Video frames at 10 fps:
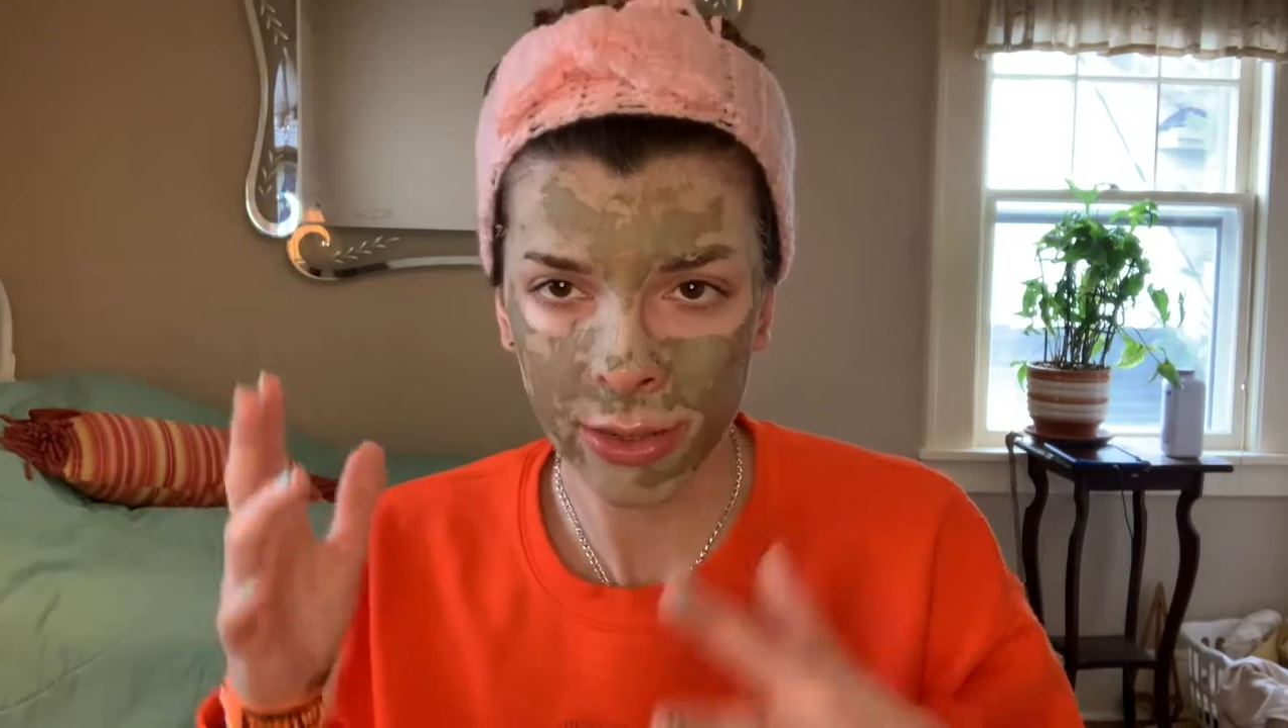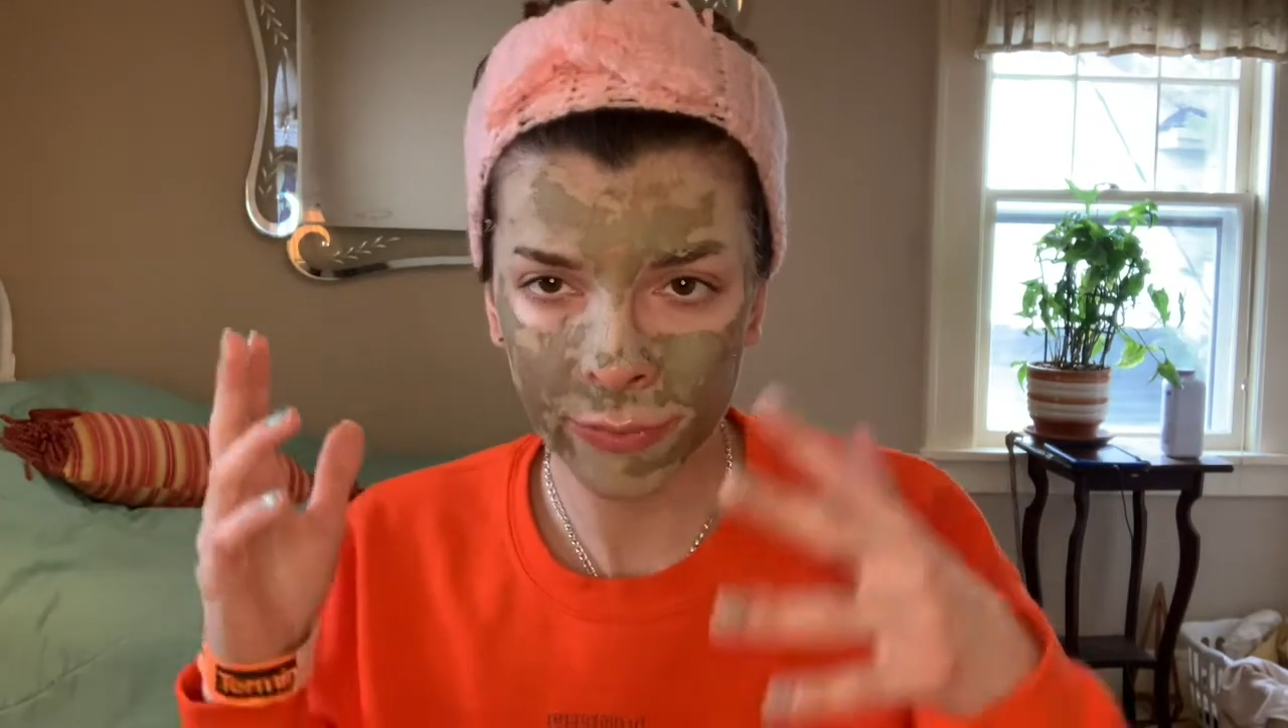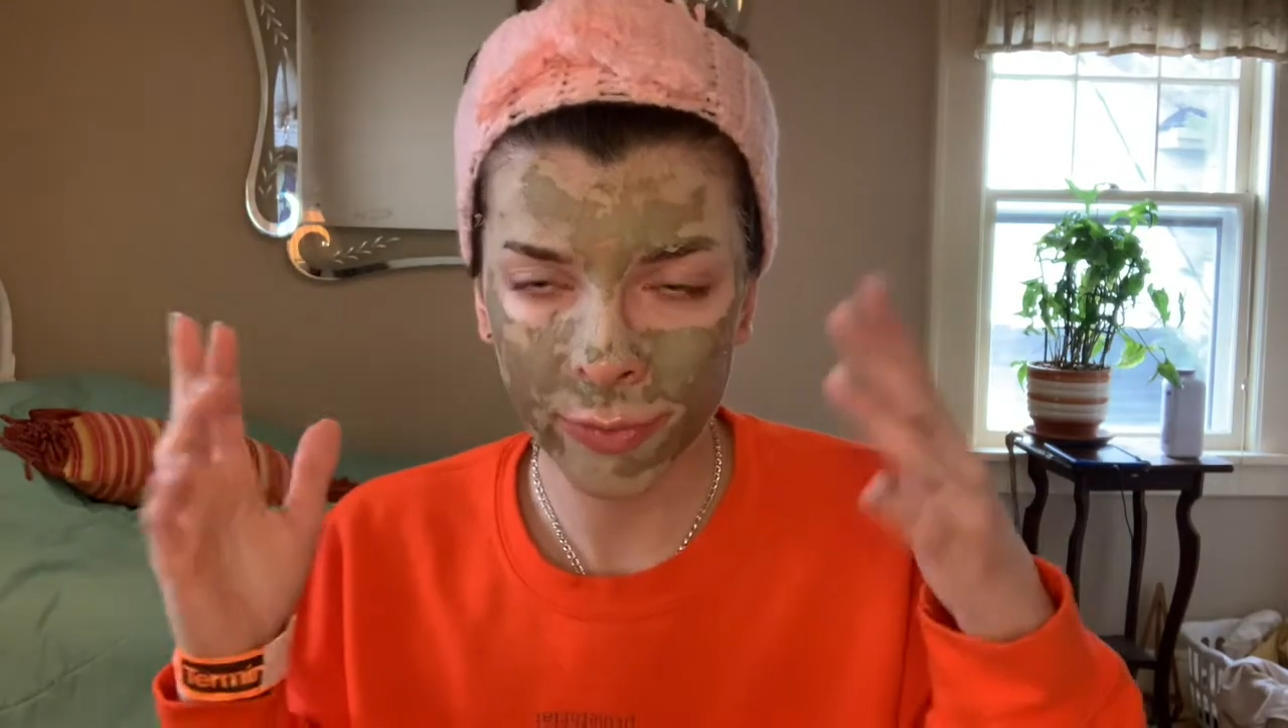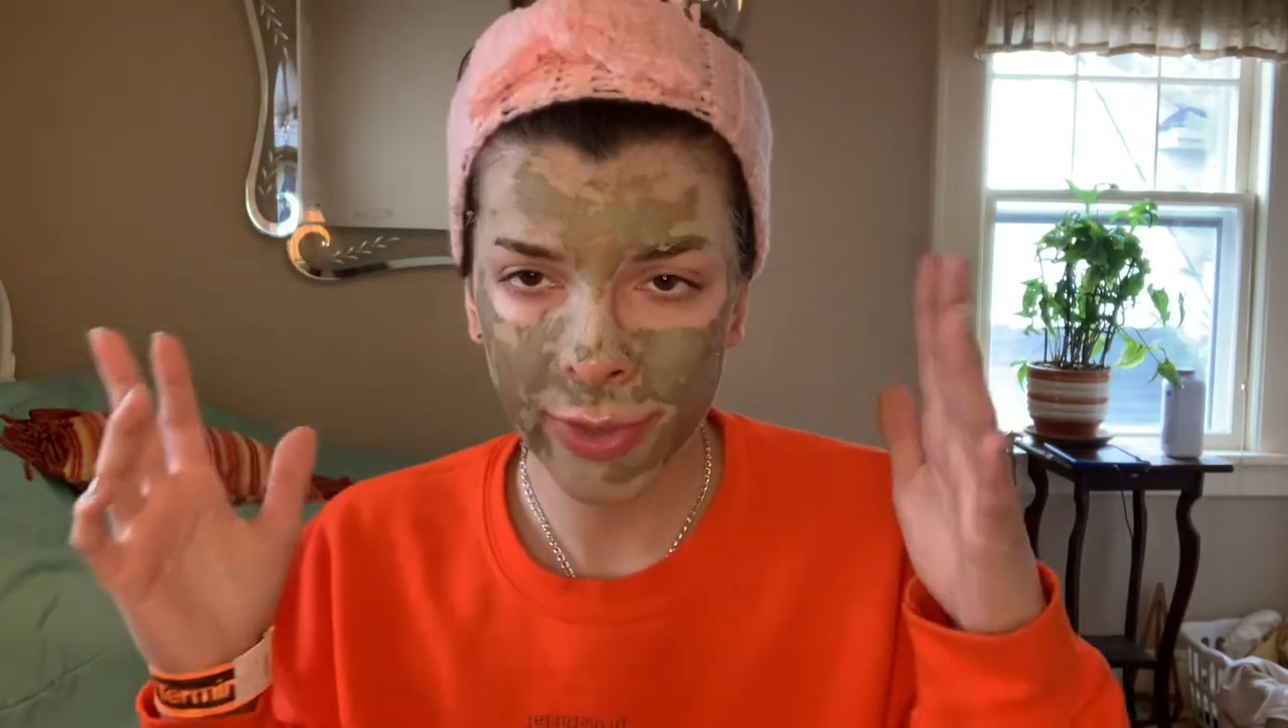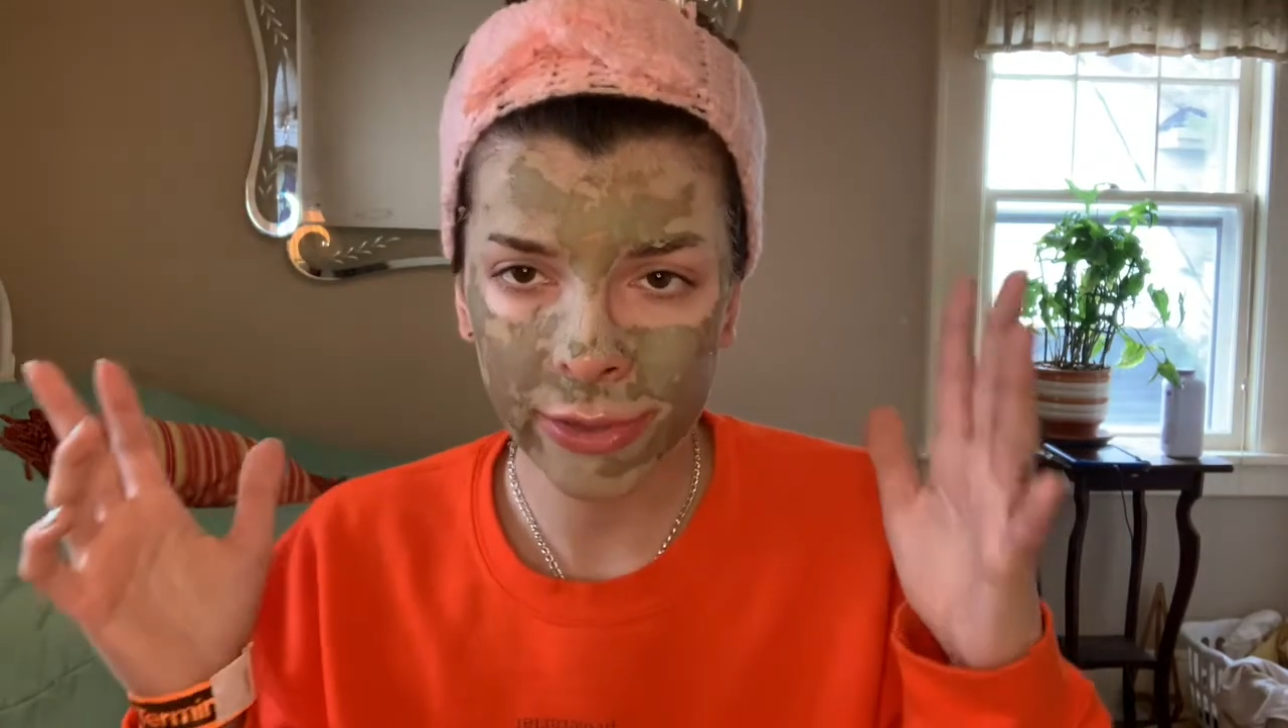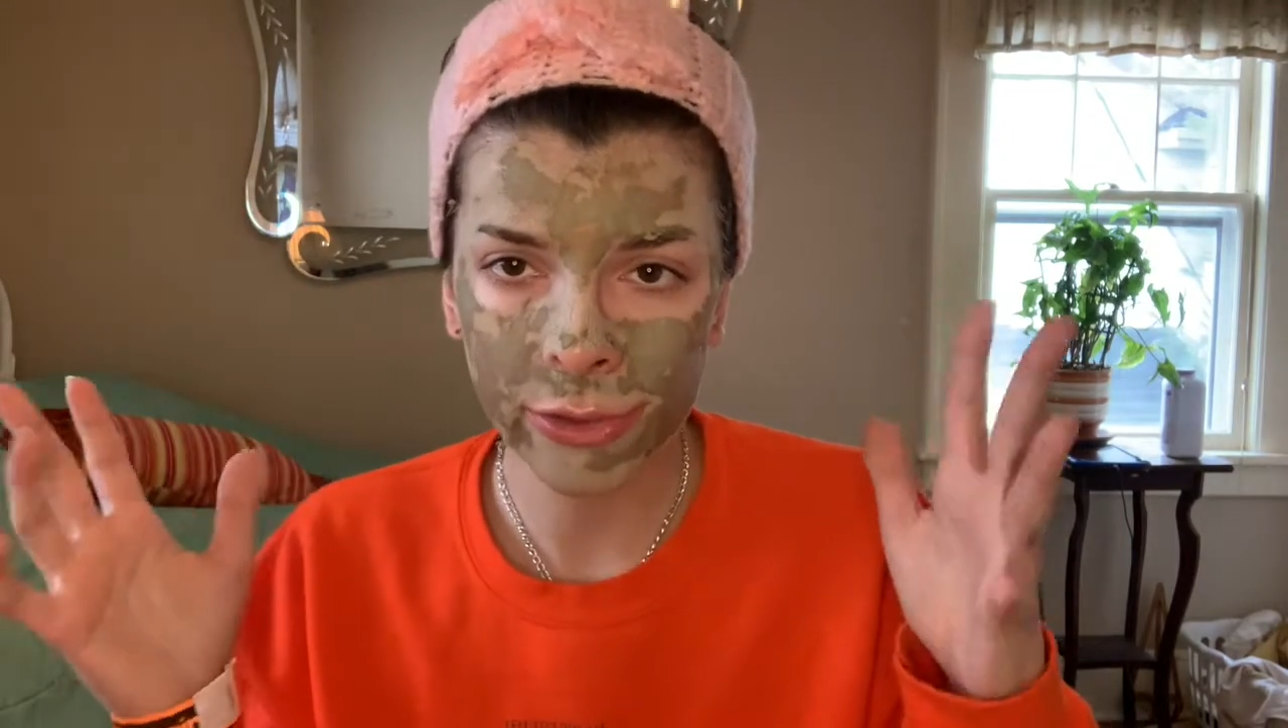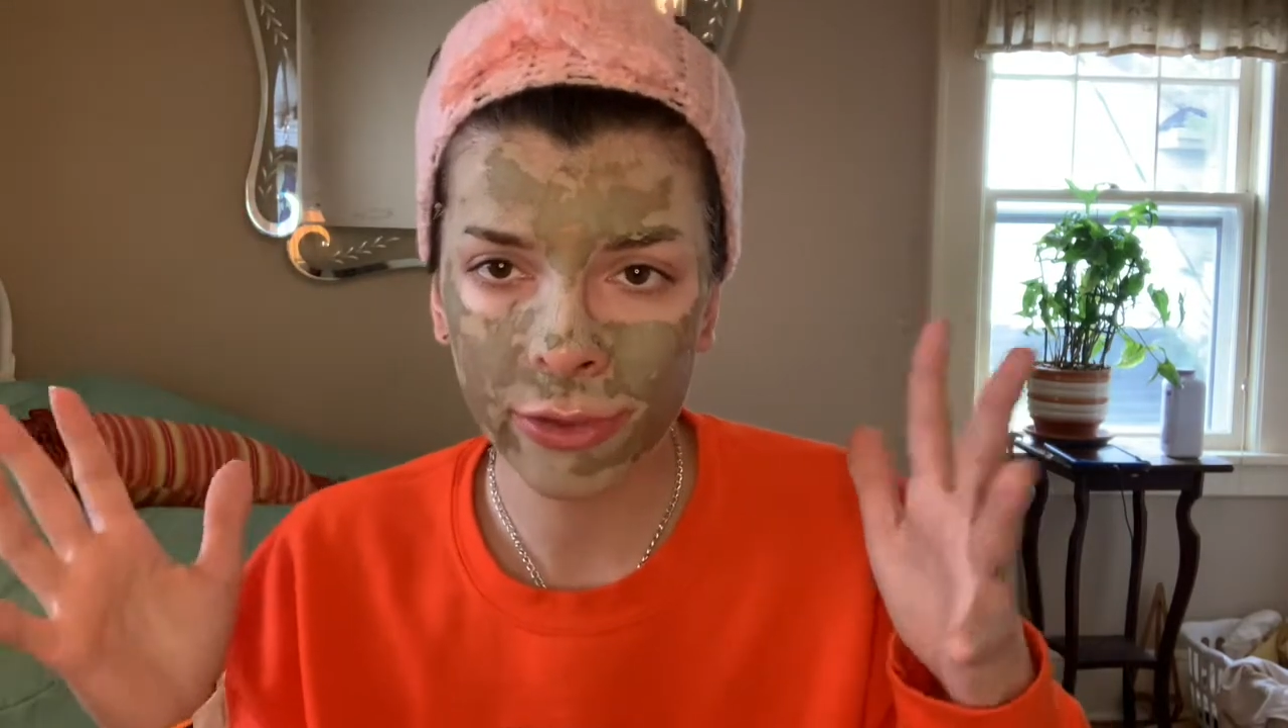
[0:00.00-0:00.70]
information